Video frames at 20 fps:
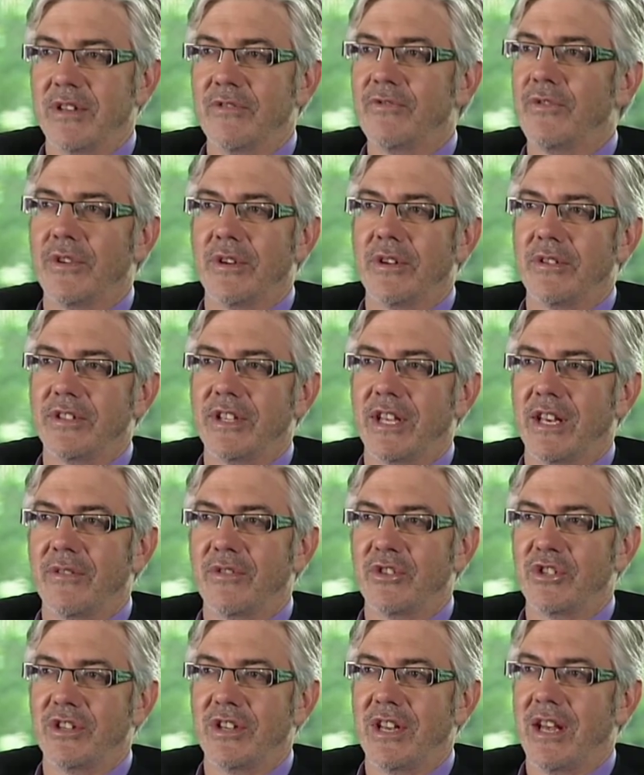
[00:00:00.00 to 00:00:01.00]
different on
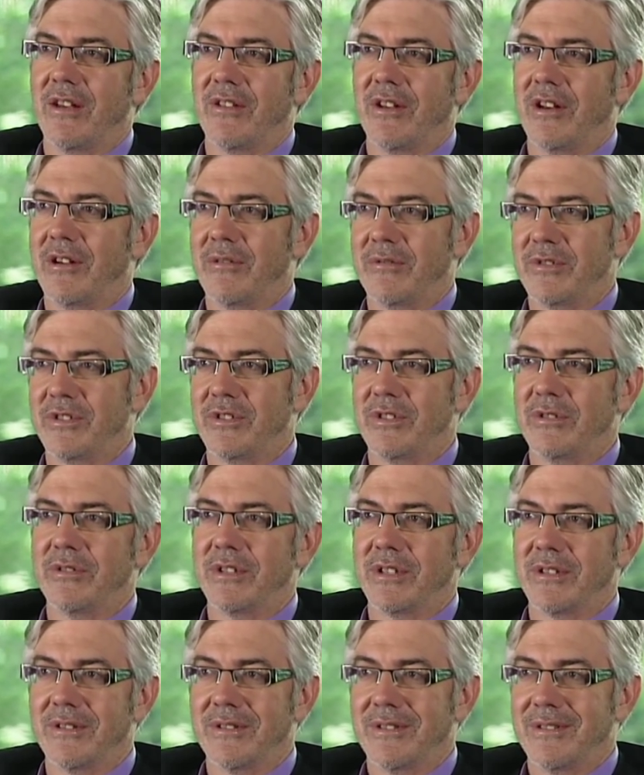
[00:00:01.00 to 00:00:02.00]
television now than I was
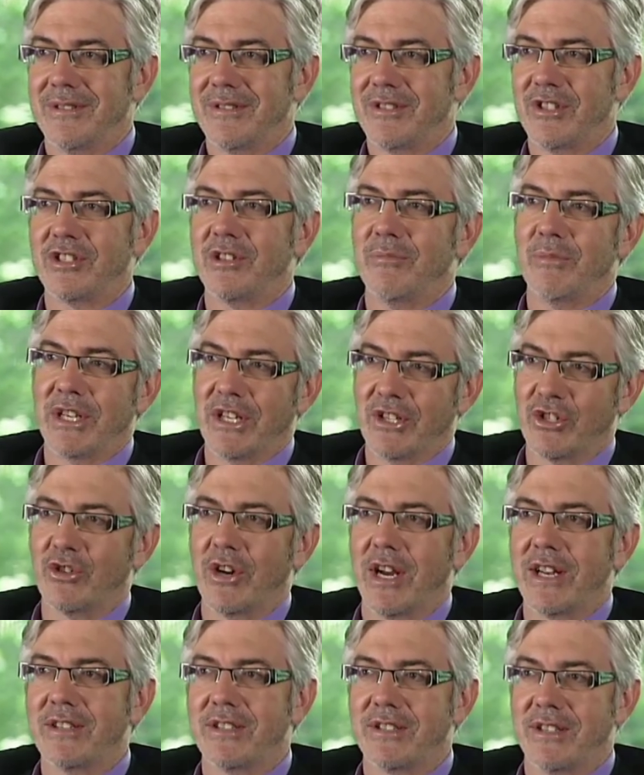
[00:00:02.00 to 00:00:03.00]
doing. It's just a bigger
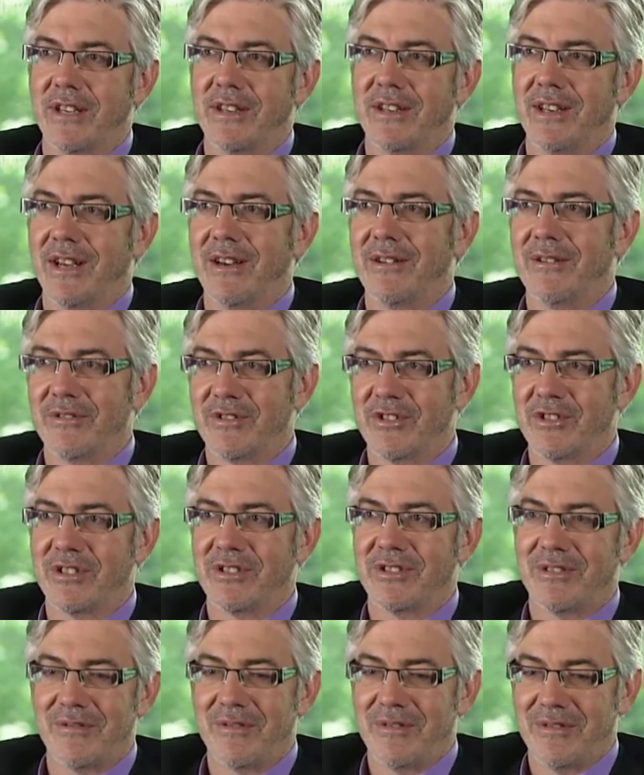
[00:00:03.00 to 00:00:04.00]
train set now. I was
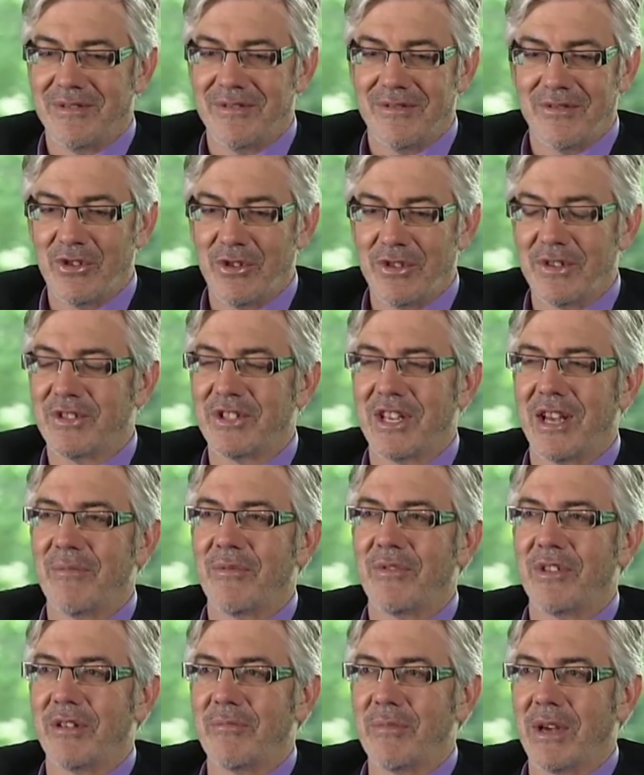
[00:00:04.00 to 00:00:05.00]
just doing the same
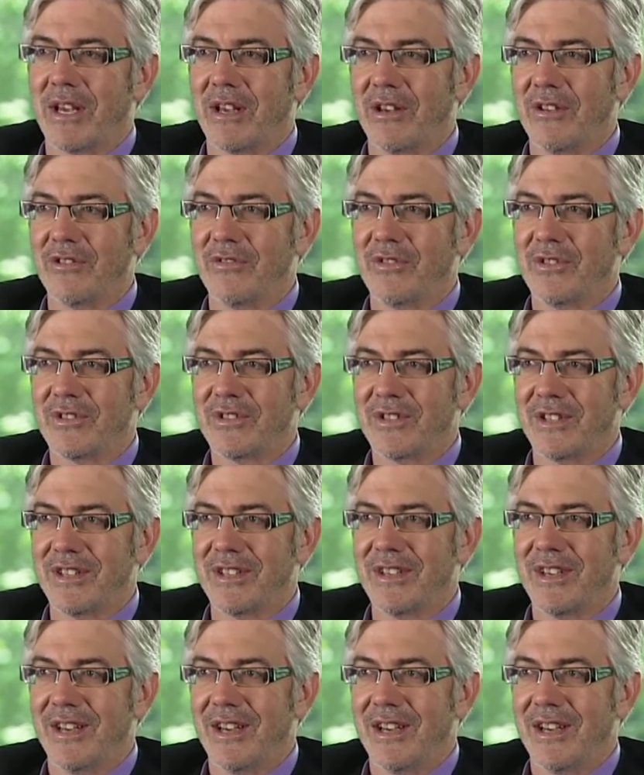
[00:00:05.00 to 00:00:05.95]
thing back at university.